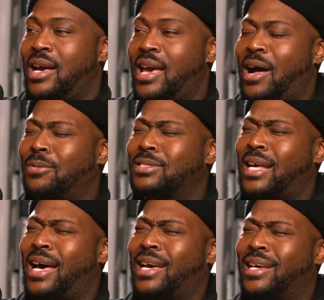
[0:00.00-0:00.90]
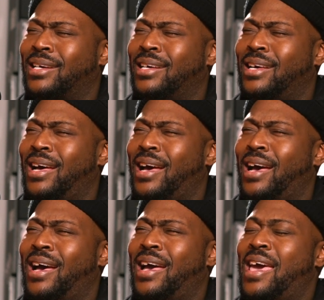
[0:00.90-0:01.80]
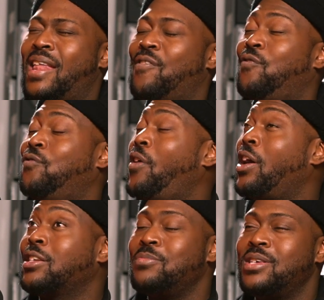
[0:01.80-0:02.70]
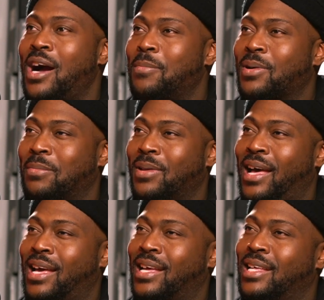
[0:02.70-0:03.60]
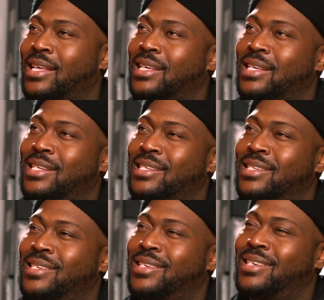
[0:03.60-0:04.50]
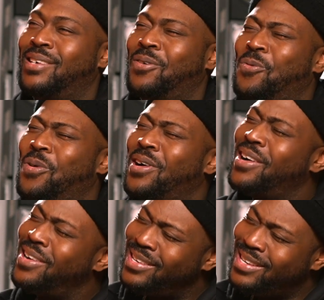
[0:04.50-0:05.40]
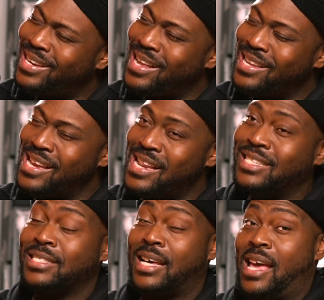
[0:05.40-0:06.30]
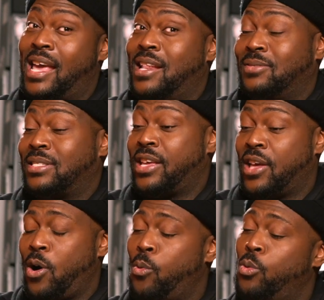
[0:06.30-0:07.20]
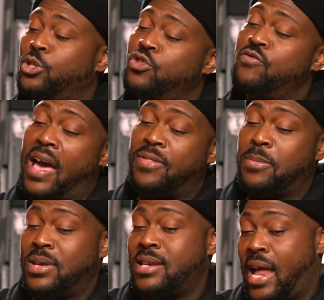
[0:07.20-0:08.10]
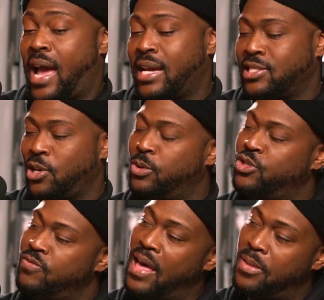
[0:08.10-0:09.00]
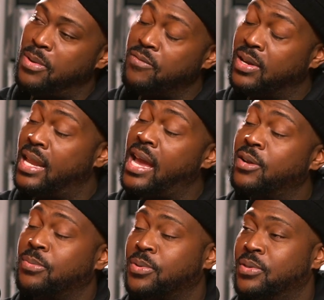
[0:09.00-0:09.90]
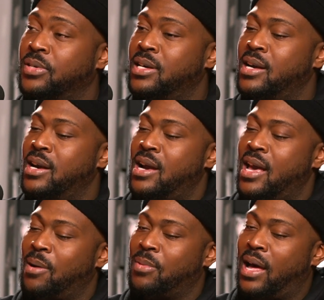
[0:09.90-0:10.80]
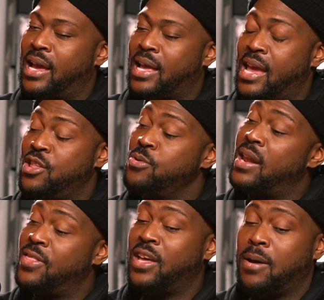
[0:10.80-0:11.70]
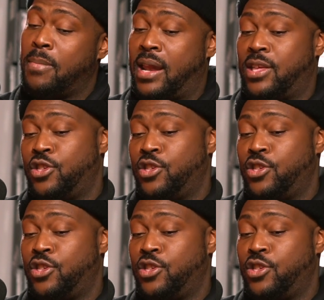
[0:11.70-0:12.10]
And I was like, and it fucked me up because I'm like, word? And he was like, yo, would you rather be nice or would you rather be relatable? And I'm like, and you got to think about it.